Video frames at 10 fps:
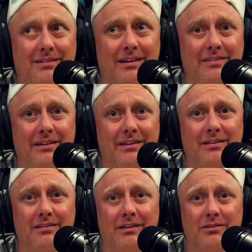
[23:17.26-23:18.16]
And I think
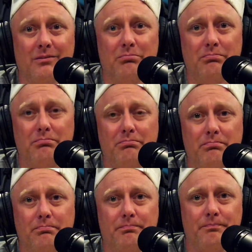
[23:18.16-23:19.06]
that's a
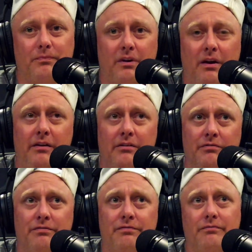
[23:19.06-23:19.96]
kind
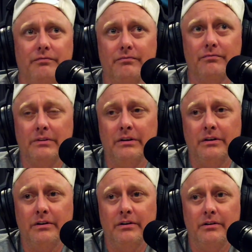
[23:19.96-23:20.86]
of
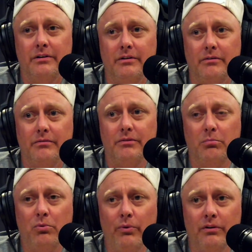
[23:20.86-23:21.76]
the
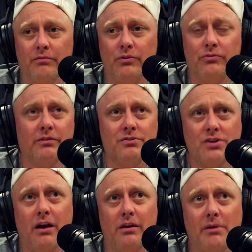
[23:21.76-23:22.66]
point of using the
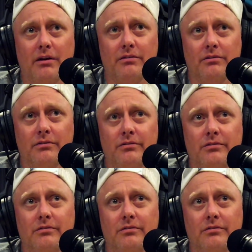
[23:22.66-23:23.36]
jockey boxes.